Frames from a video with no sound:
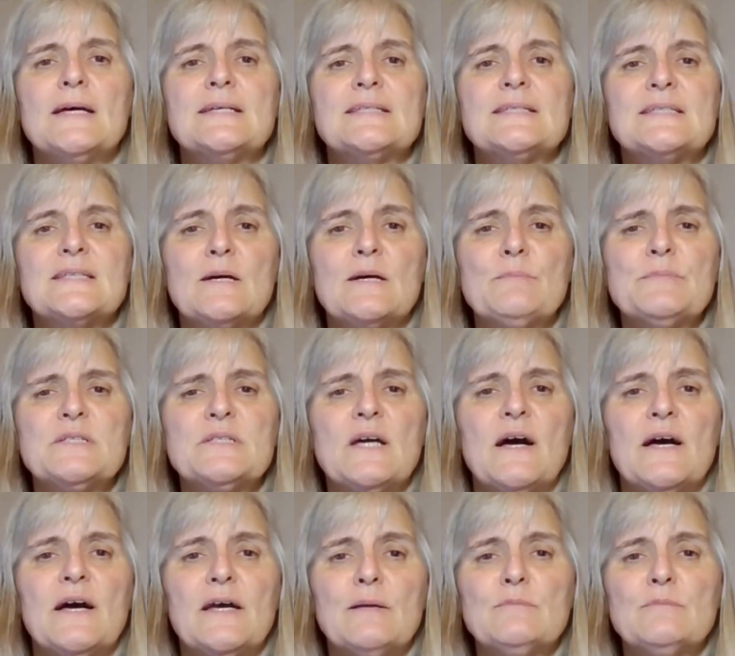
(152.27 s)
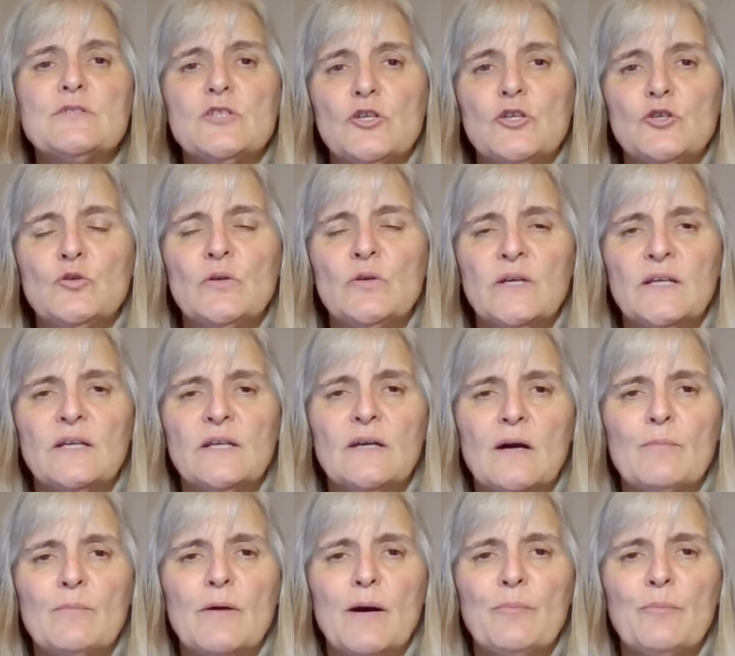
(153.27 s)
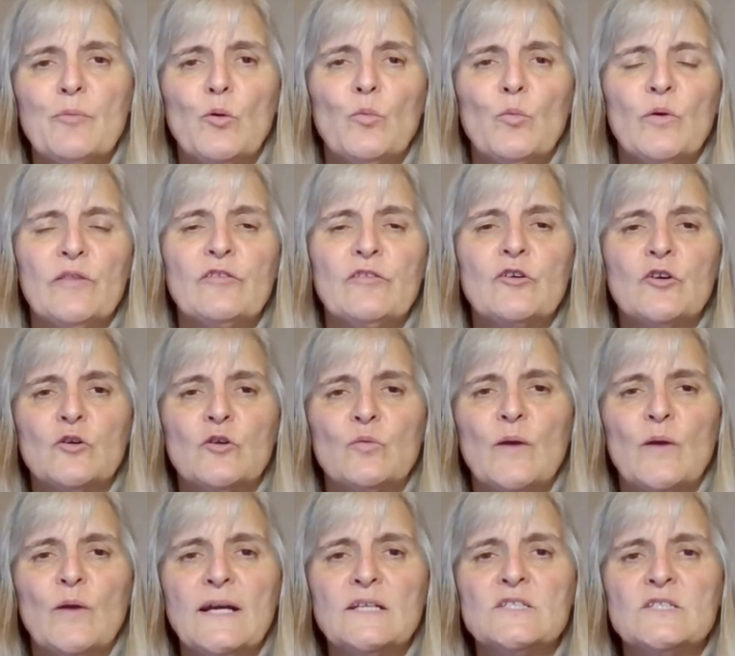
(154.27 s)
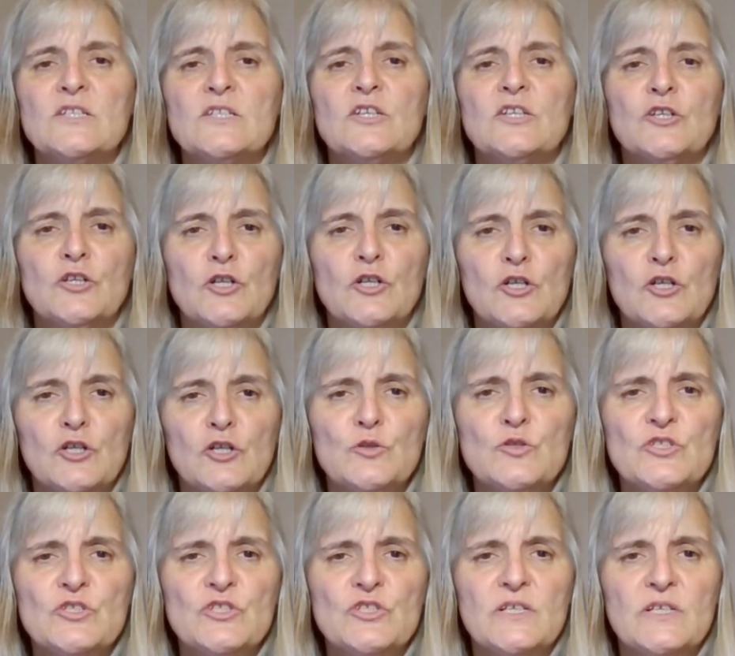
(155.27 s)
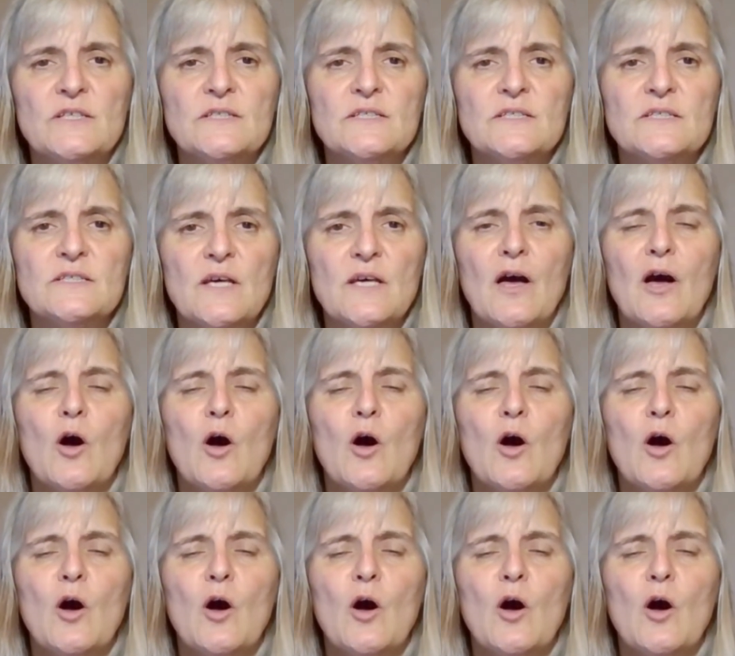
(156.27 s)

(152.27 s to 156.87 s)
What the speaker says: Sometimes you can come up with correct conclusions